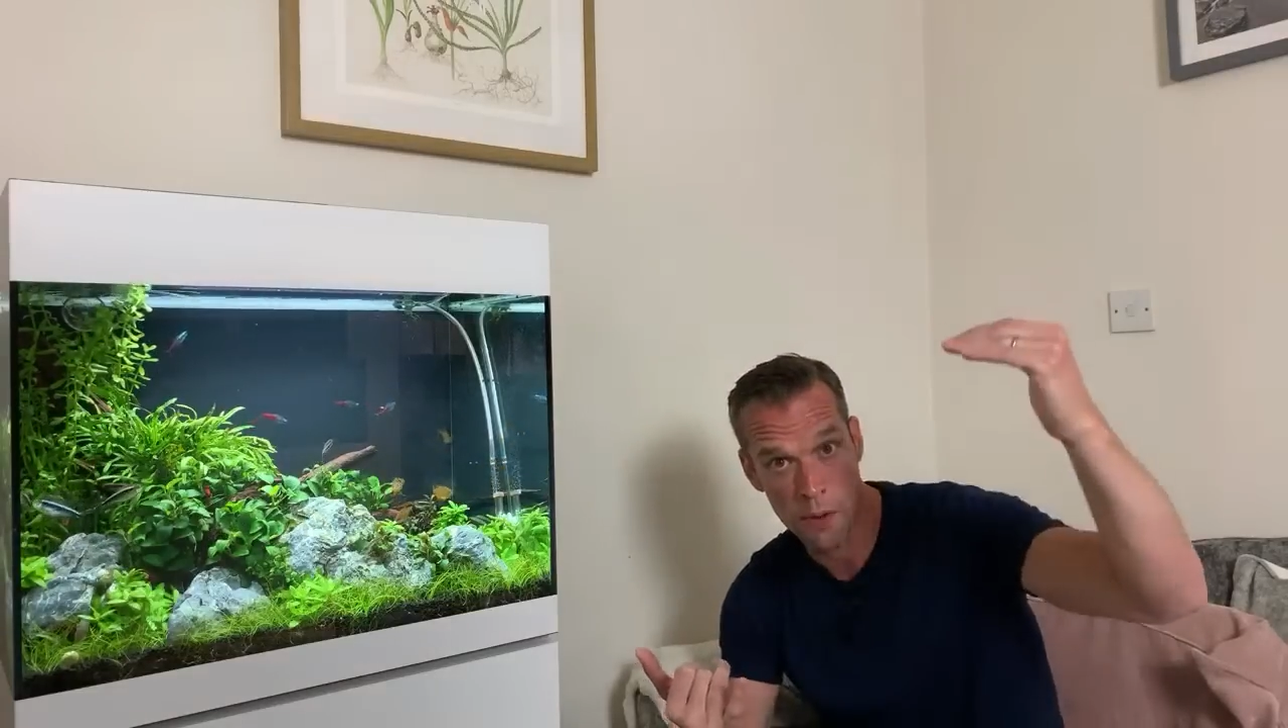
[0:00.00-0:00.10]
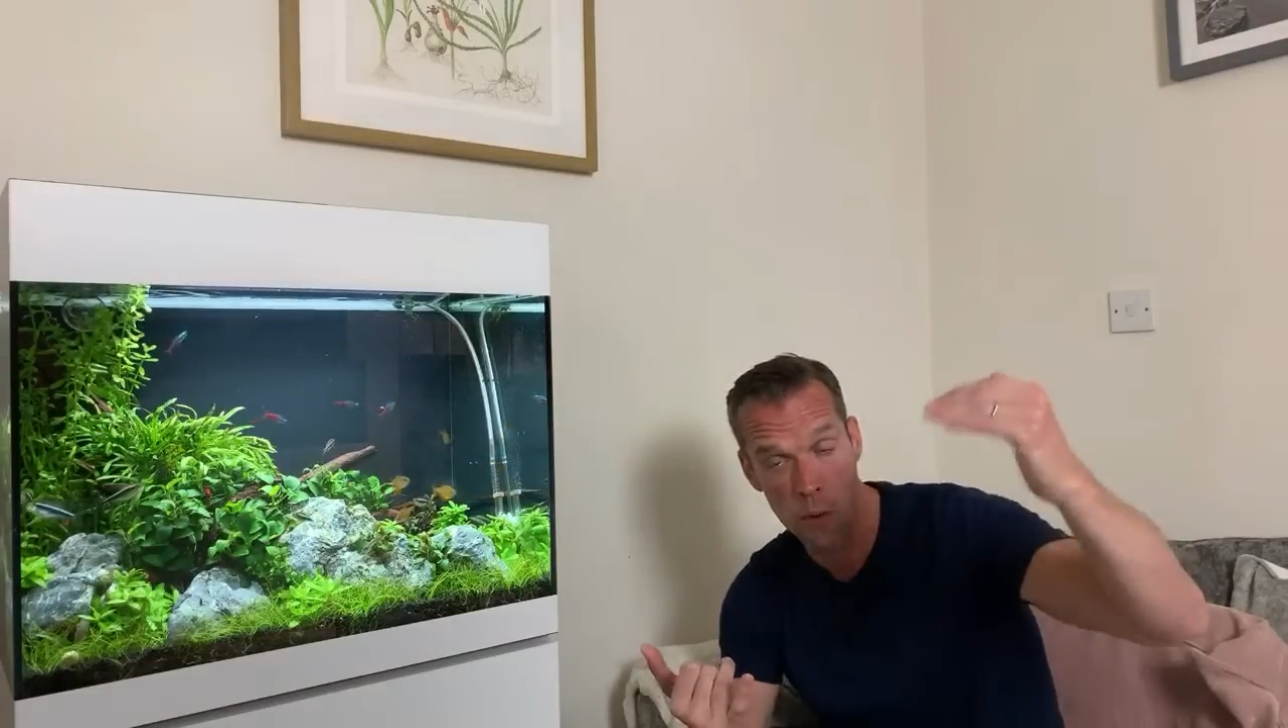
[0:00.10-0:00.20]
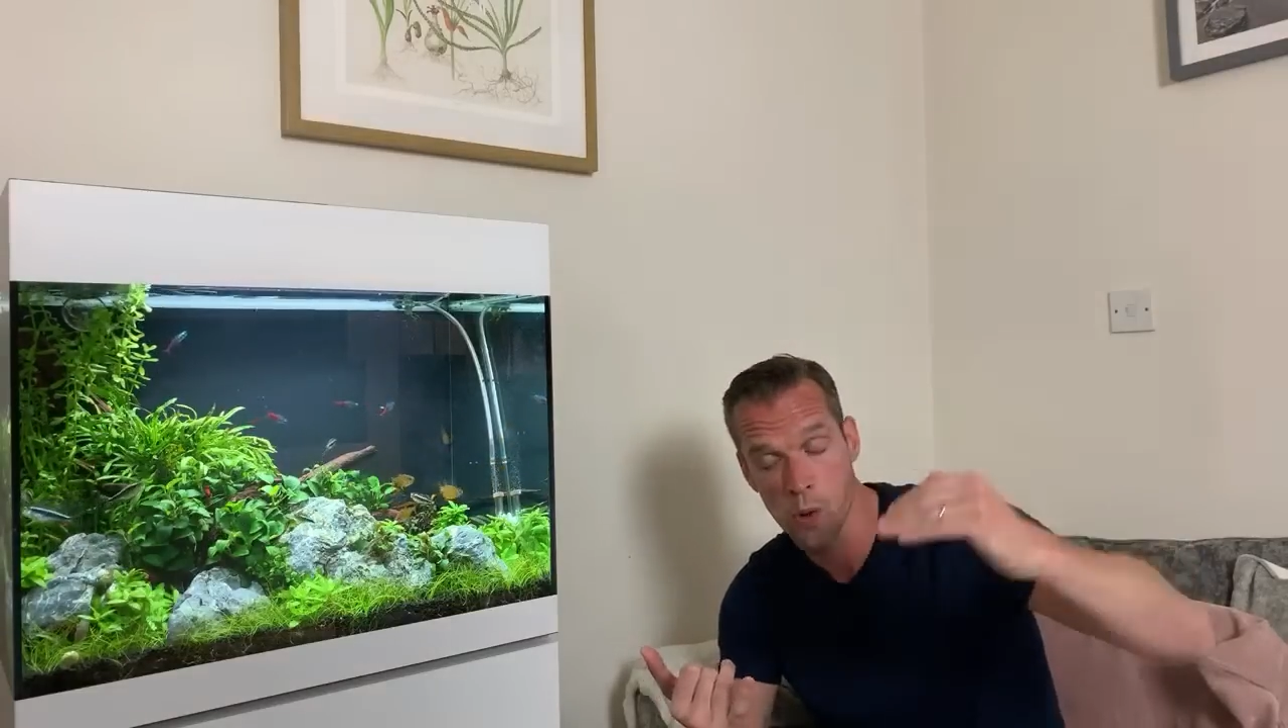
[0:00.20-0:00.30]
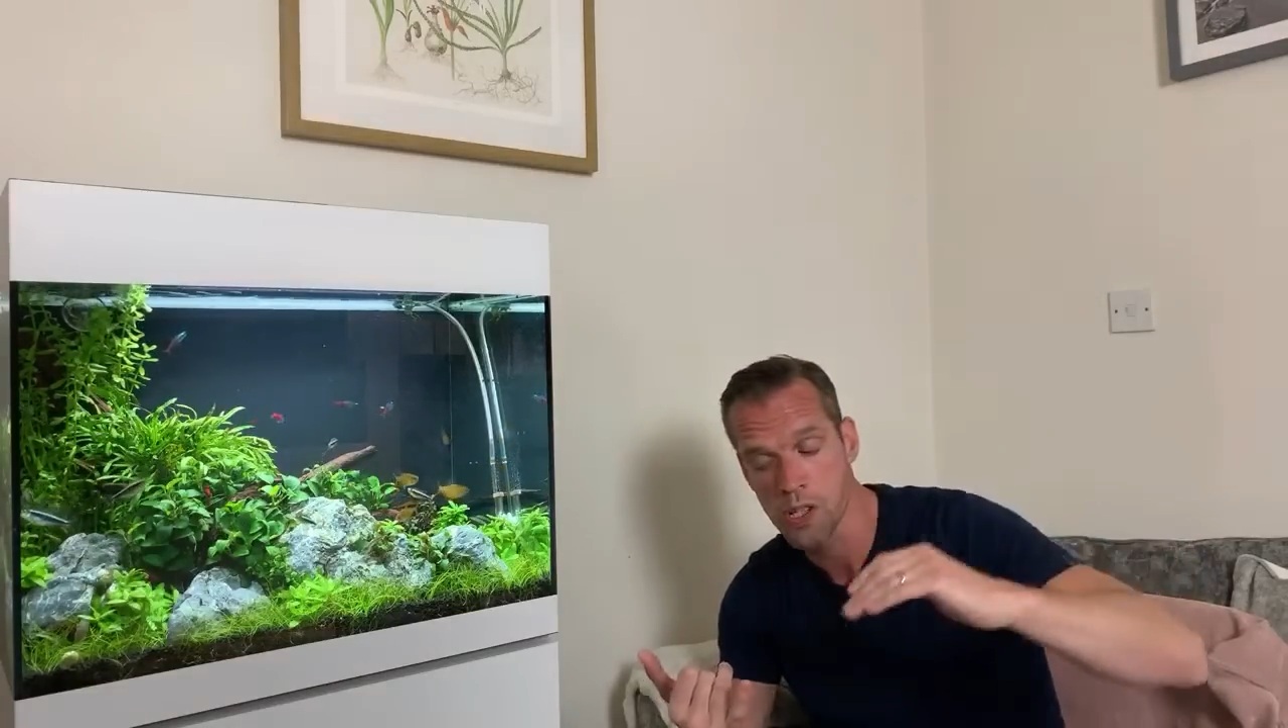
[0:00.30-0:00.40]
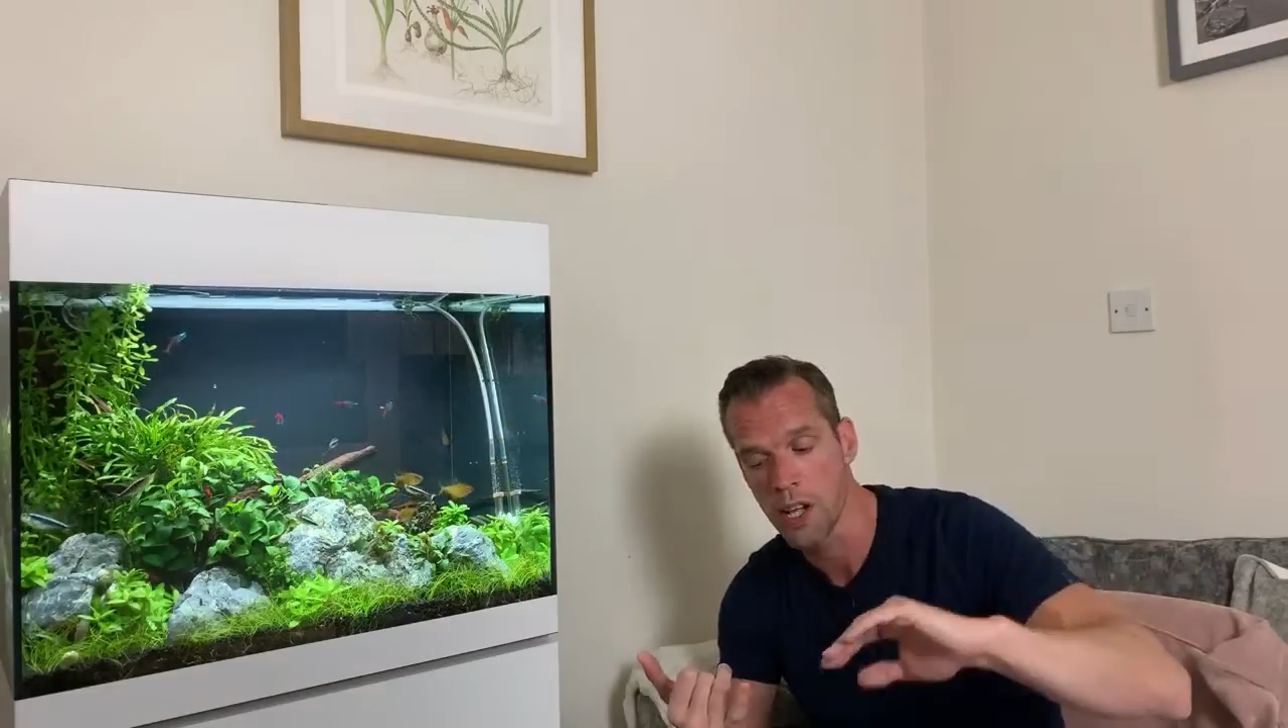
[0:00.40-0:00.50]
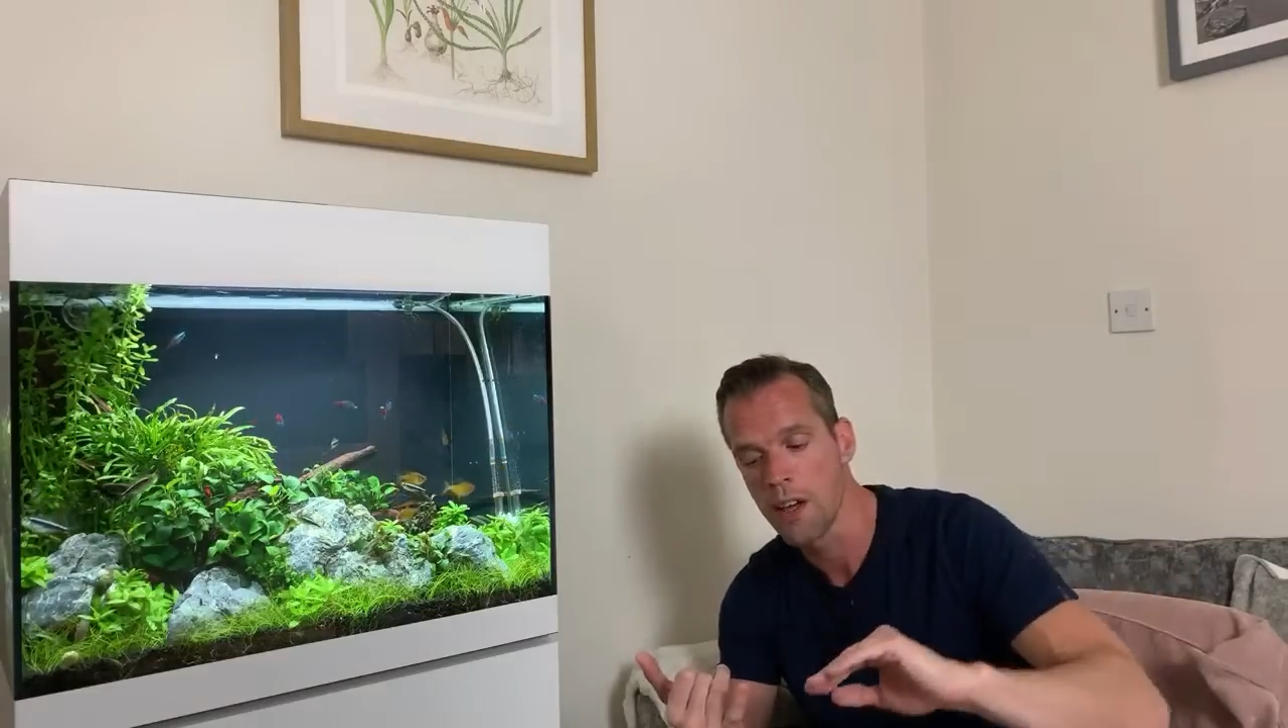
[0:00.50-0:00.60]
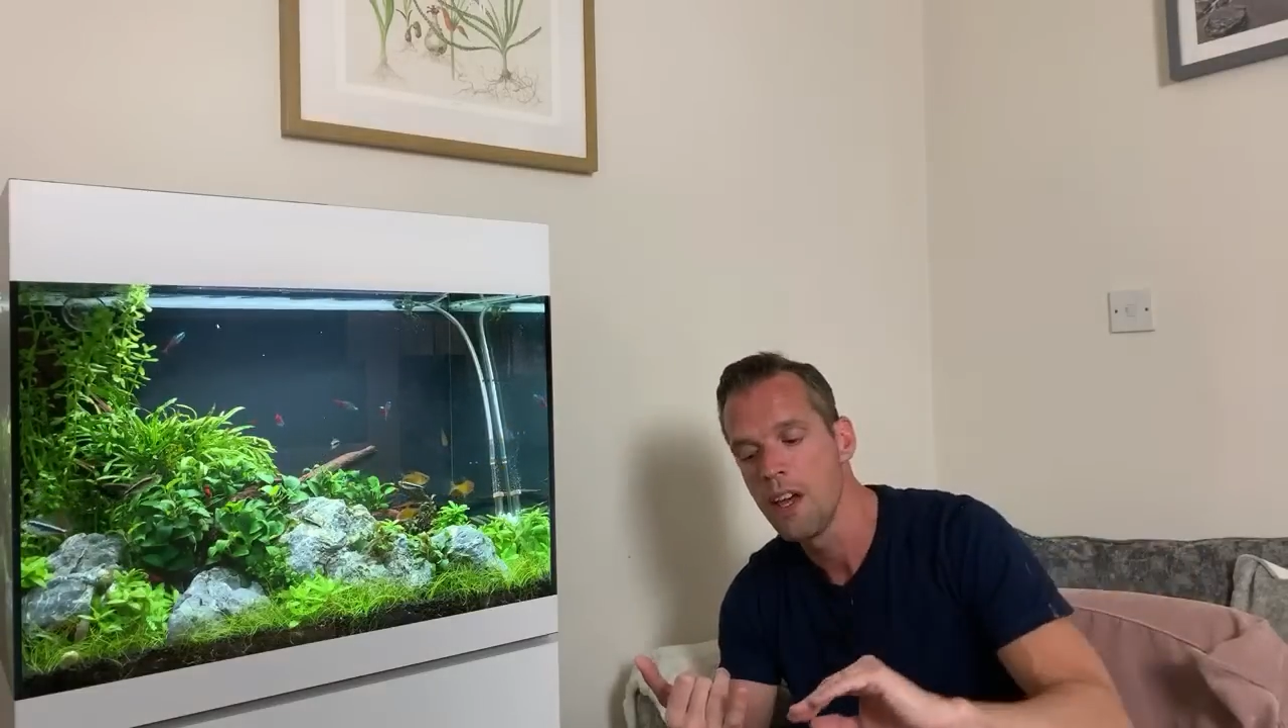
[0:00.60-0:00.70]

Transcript: water,